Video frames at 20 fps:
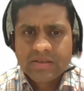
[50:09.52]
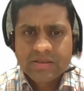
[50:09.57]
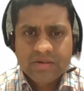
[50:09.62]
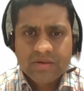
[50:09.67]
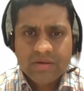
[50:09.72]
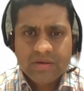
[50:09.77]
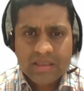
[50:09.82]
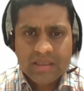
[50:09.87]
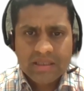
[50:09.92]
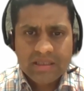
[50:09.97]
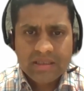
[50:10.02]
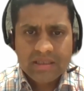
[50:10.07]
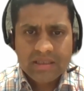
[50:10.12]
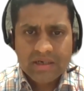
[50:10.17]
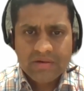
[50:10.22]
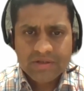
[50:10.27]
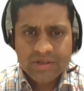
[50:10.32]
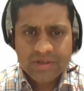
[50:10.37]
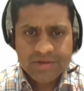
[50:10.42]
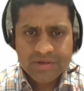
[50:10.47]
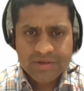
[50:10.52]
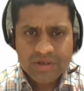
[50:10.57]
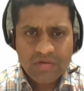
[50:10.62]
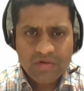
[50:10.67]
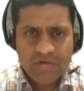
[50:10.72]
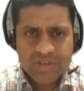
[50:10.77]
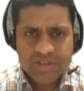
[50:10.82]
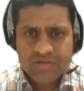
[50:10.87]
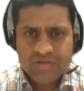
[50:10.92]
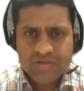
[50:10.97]
So I think that was also the
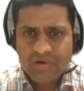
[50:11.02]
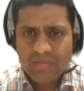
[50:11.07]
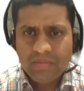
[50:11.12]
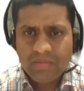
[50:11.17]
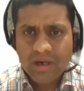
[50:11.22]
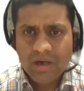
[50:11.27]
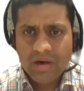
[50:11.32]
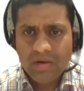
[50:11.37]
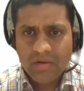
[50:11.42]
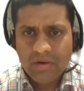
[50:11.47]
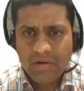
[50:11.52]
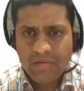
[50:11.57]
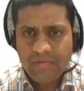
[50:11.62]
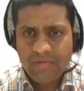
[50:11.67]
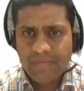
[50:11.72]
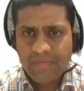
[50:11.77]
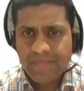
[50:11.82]
question from Gauro